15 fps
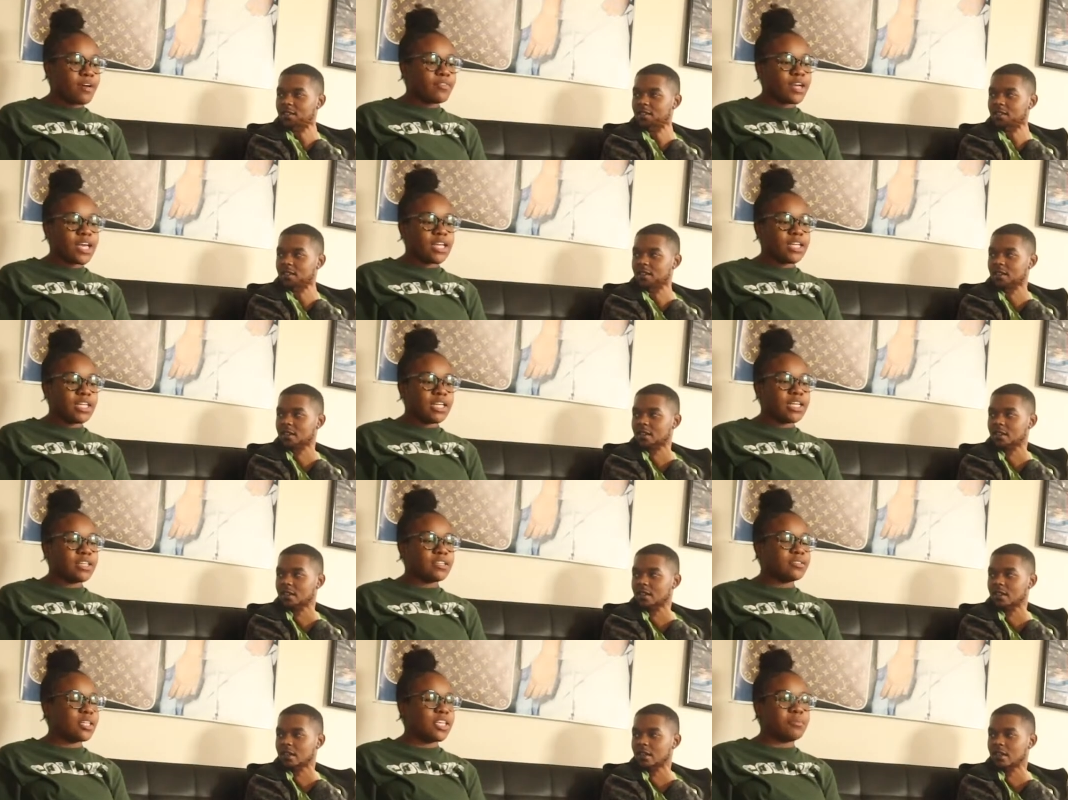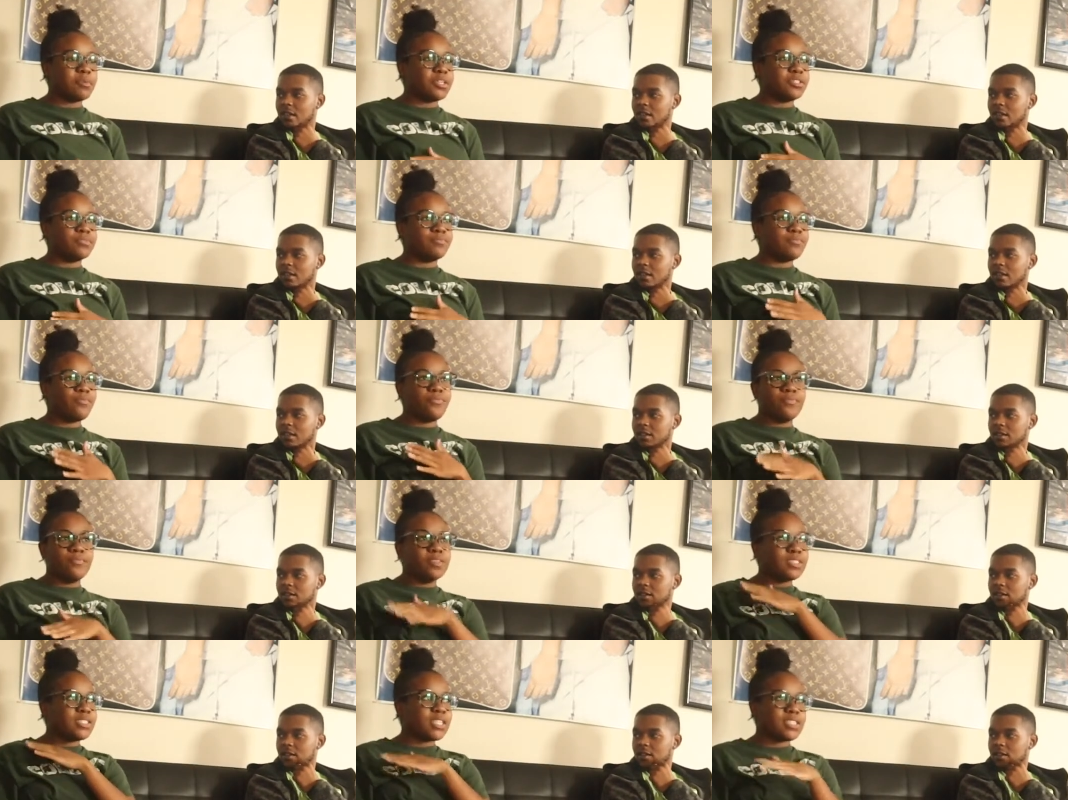Speaker 1: have an idea, it could be
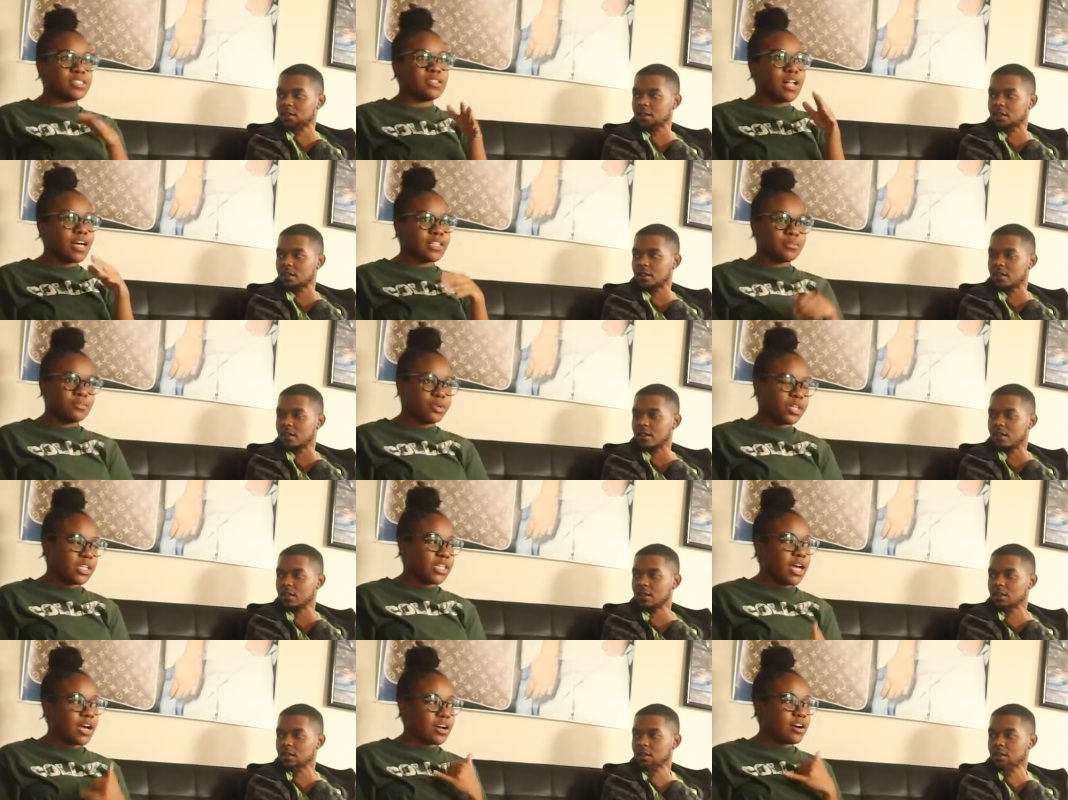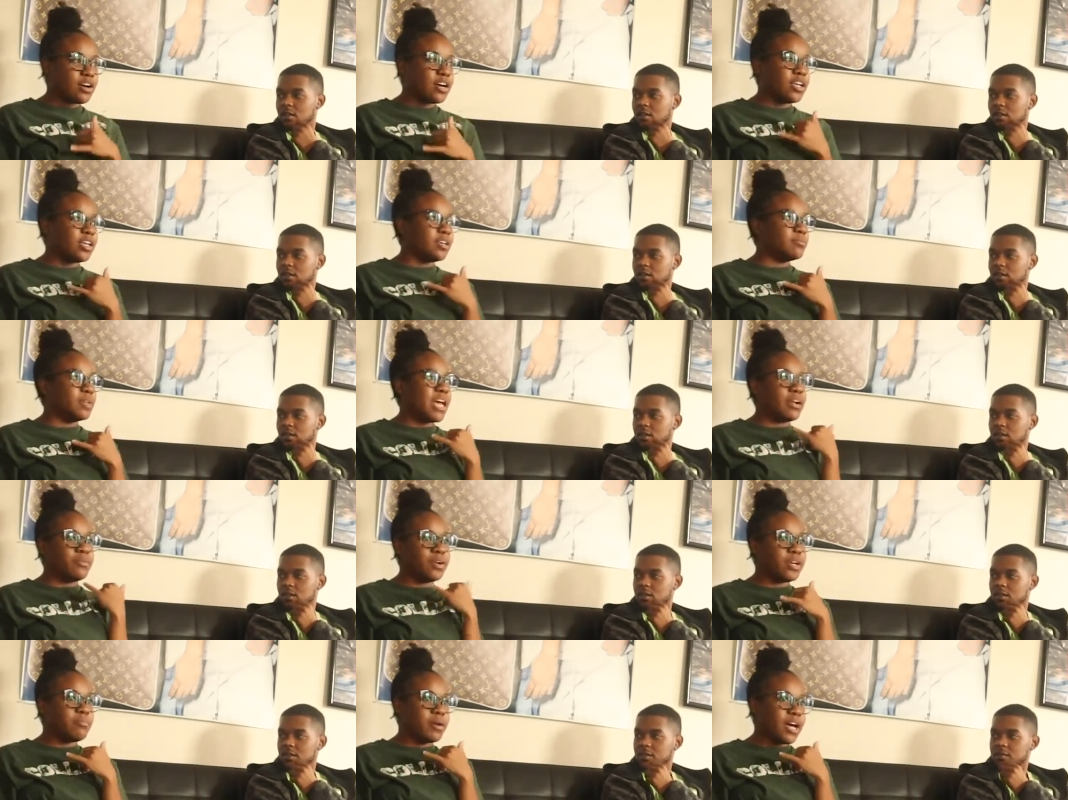six o'clock in the morning. I call him,
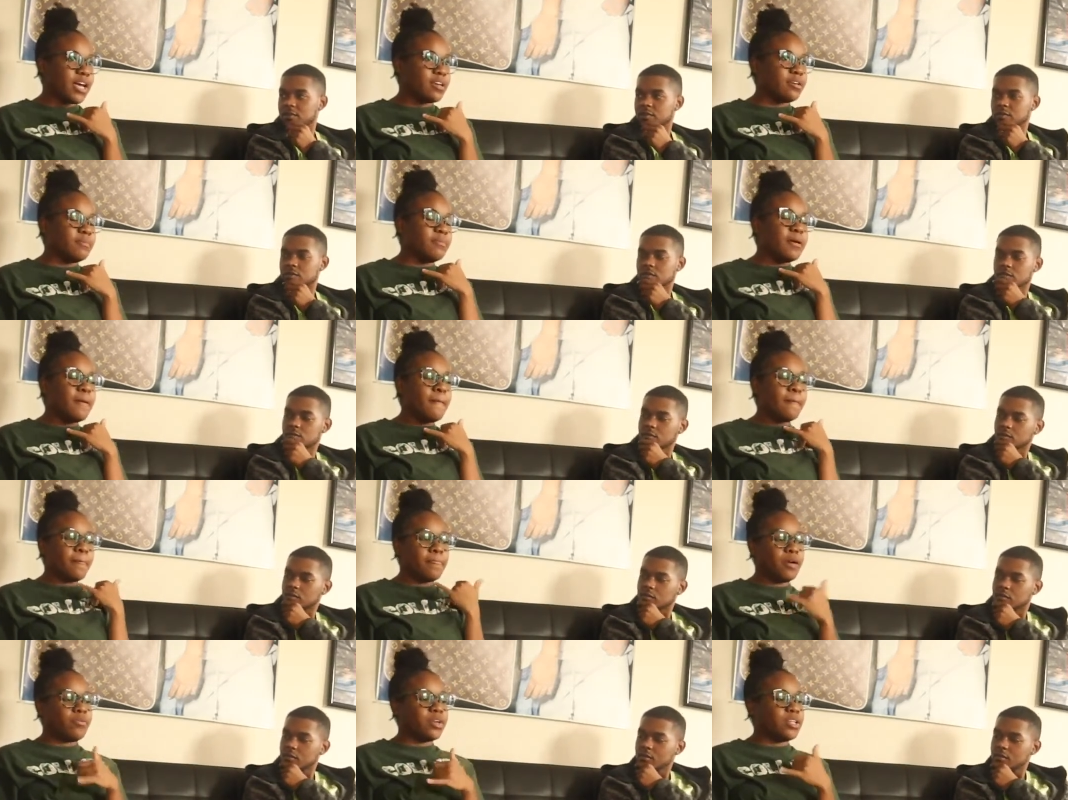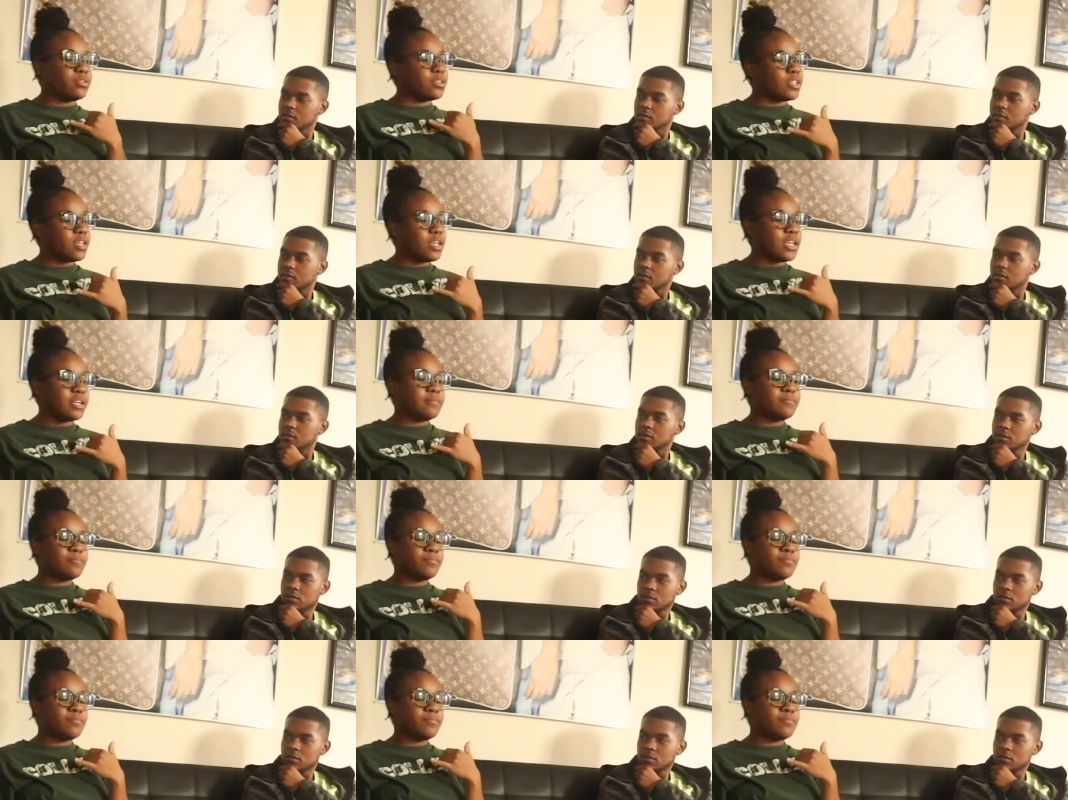like run it by him. I'm like, what do you think?